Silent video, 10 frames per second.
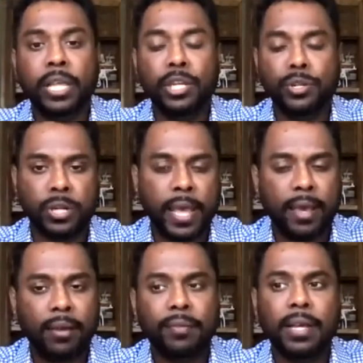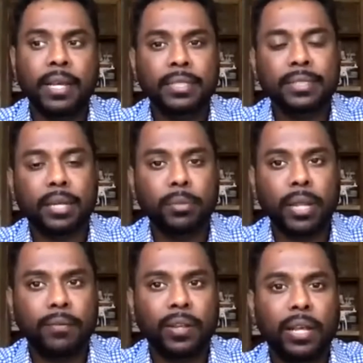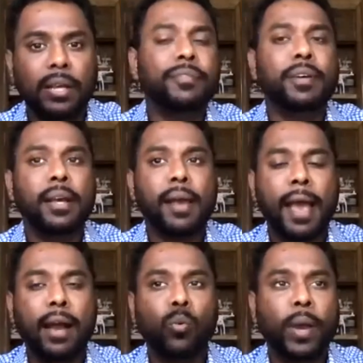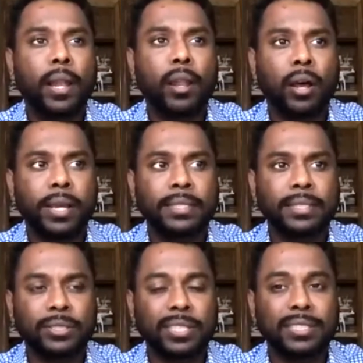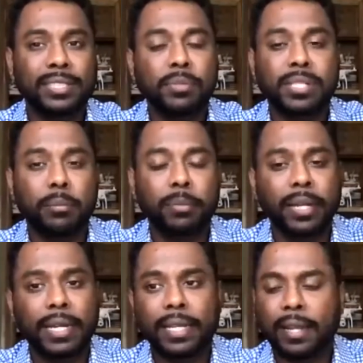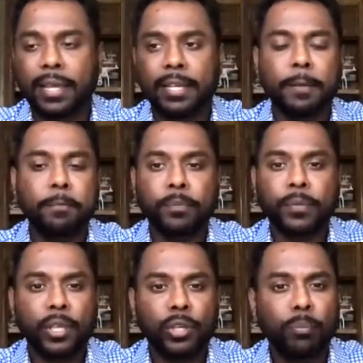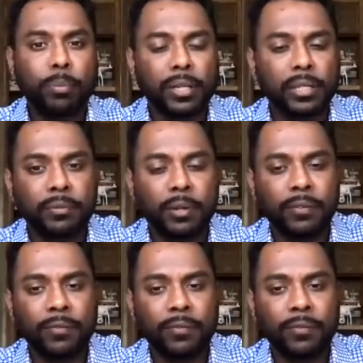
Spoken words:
Then you should have some level of how well is the system stability, like your build